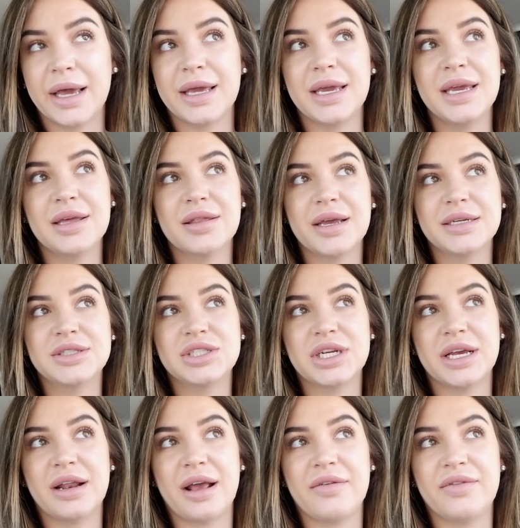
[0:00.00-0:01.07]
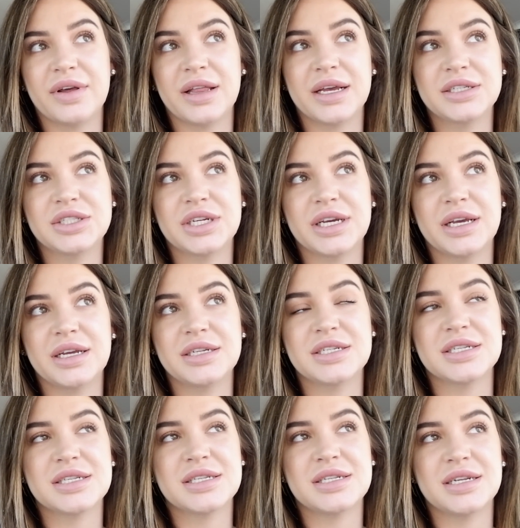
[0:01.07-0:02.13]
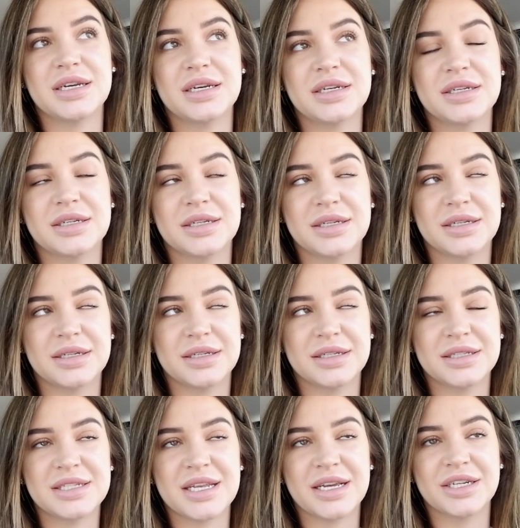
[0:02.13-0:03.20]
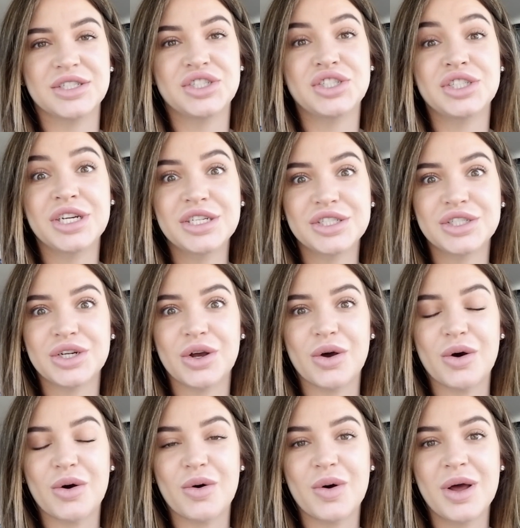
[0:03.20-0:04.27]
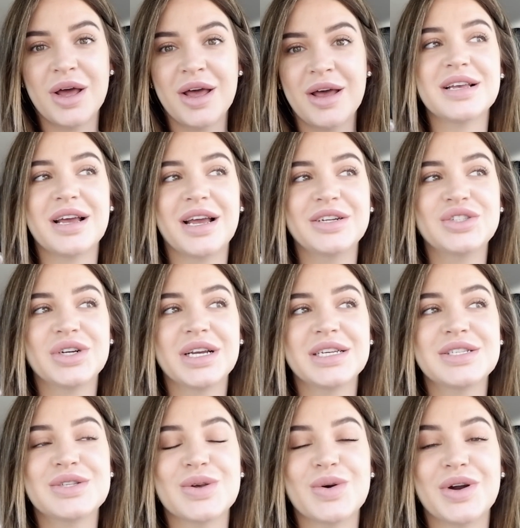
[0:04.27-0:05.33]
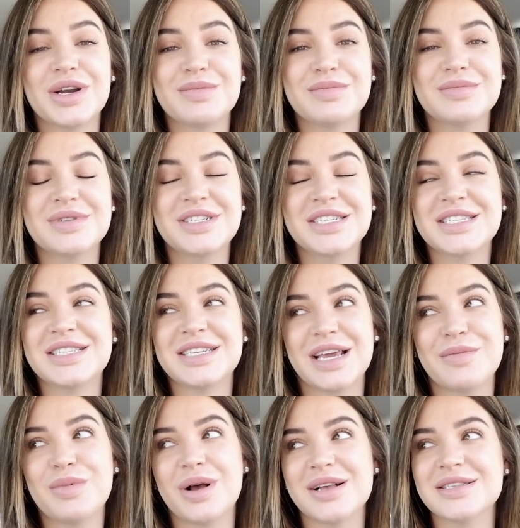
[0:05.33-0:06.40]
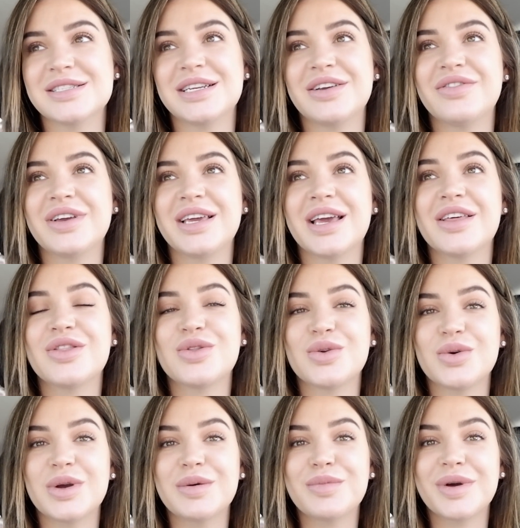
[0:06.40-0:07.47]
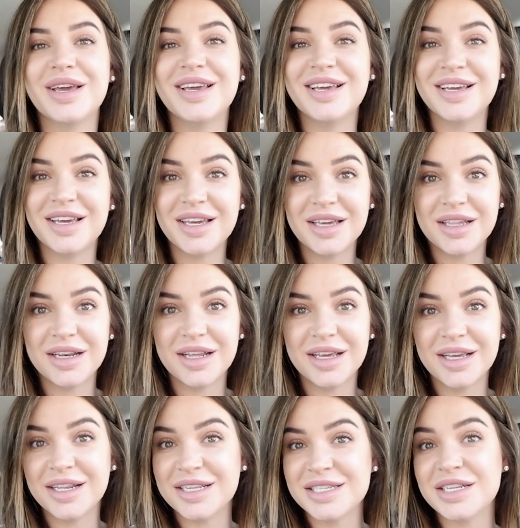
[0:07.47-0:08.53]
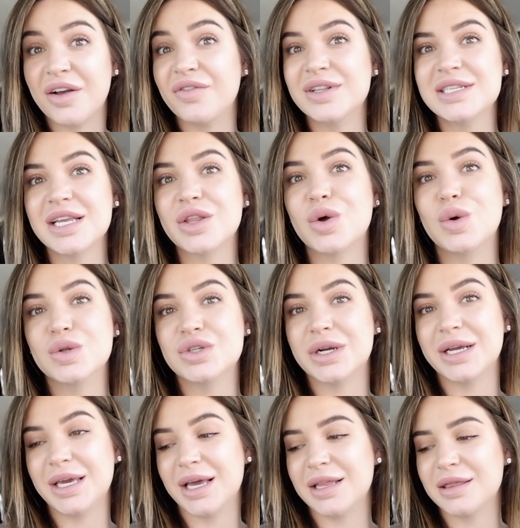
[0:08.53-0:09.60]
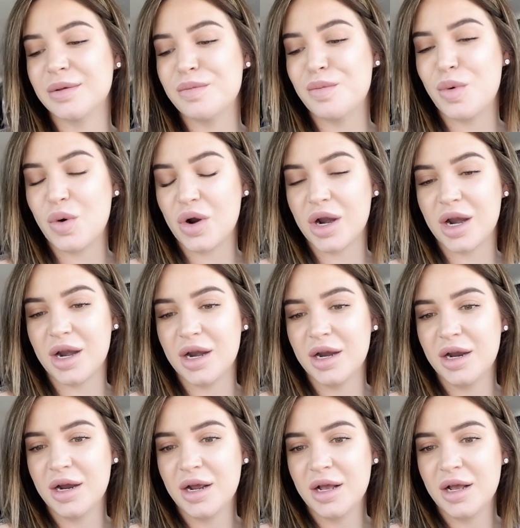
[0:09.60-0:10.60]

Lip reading: I eat like shit, I feel like shit, it's just, it's like a shit show. I try so hard to just stay positive and get through it, but it is tough. It's like the older I get, the more